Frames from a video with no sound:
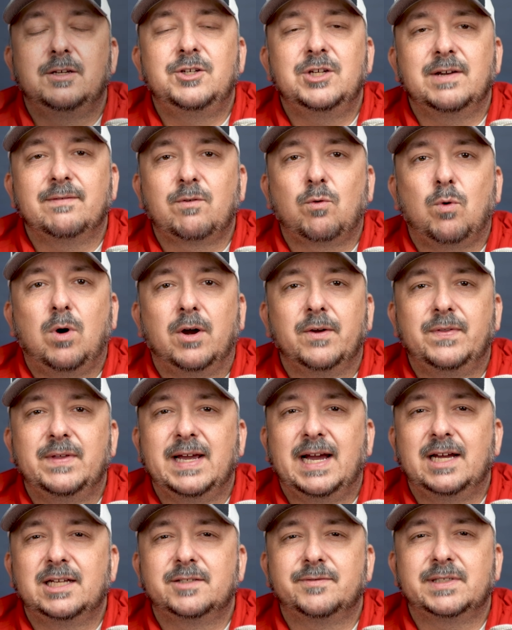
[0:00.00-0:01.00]
you ever walk the
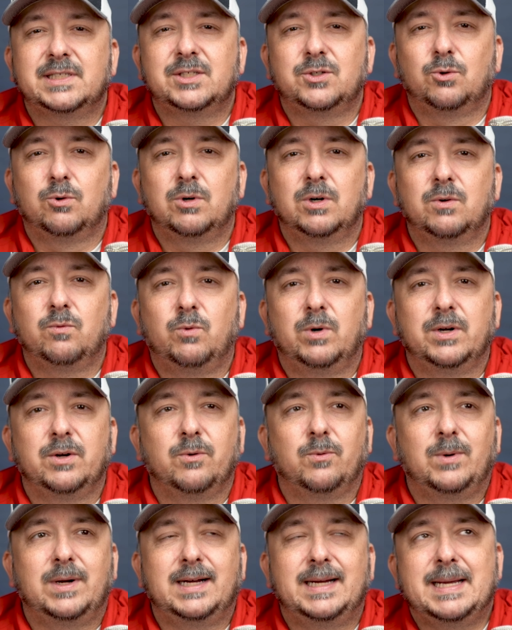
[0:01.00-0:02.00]
aisles of a store and wonder
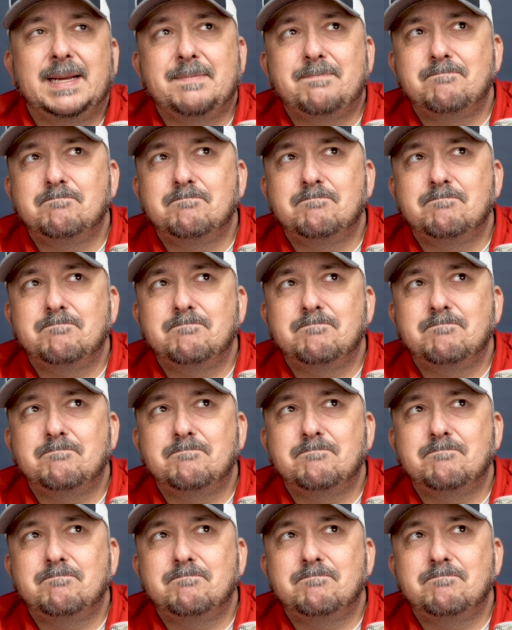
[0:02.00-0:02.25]
why